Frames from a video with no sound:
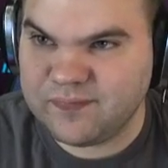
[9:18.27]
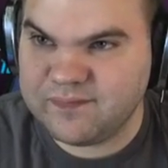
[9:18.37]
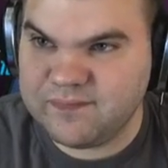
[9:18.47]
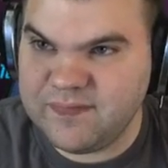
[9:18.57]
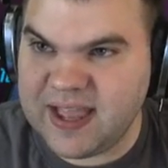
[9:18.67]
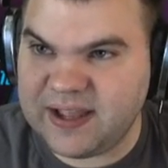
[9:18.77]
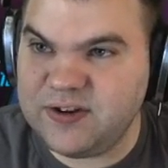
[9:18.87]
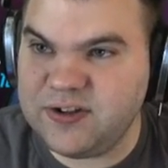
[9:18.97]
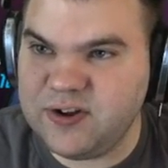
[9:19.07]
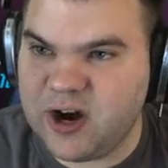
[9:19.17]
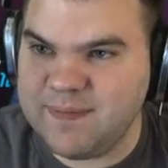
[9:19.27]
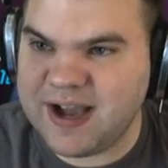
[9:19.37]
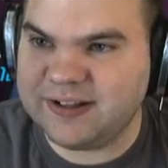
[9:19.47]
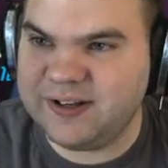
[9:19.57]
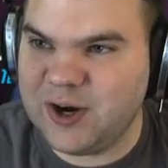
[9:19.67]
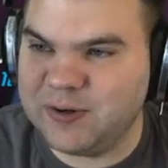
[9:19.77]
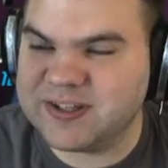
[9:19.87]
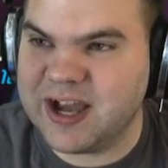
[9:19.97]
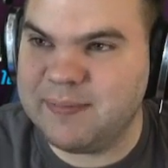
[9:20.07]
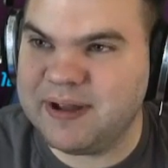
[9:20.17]
yeah, you automatically know what's
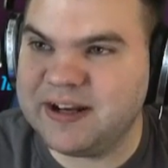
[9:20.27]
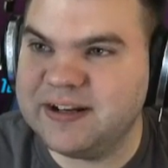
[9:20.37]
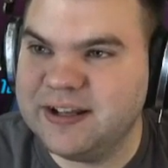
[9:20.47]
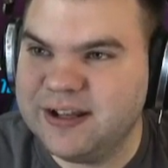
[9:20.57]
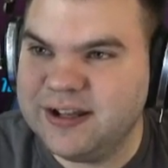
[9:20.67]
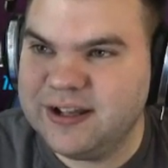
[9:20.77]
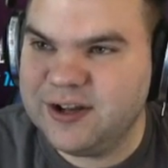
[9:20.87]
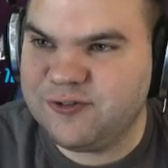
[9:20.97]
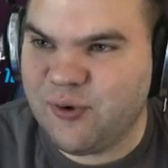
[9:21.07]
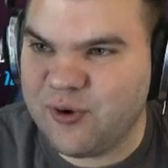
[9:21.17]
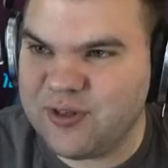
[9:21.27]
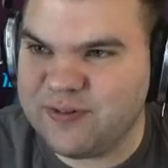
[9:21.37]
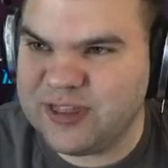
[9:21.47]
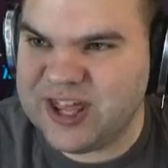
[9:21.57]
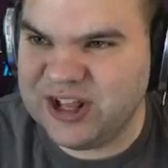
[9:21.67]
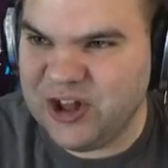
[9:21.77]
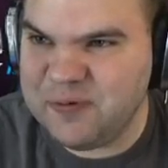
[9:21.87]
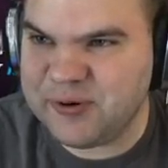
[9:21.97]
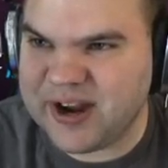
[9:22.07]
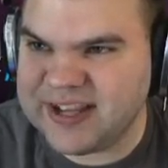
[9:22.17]
coming. For the low
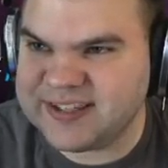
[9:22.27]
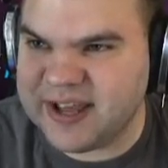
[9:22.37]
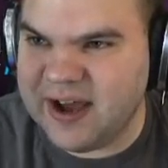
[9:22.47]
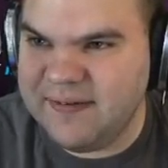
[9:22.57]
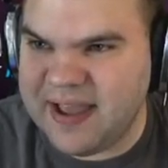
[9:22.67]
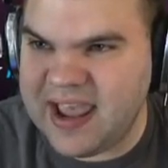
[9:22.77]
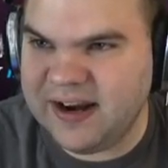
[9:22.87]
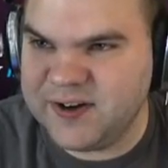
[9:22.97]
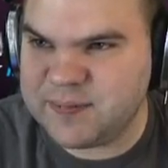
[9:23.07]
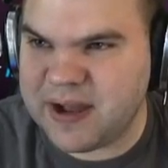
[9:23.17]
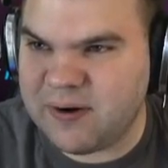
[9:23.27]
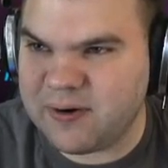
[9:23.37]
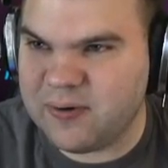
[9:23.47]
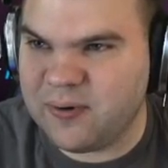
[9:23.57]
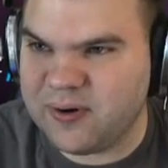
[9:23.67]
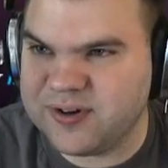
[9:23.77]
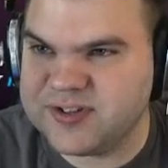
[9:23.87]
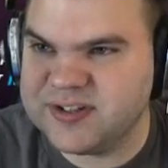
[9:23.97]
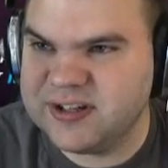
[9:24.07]
price of 800 power cores,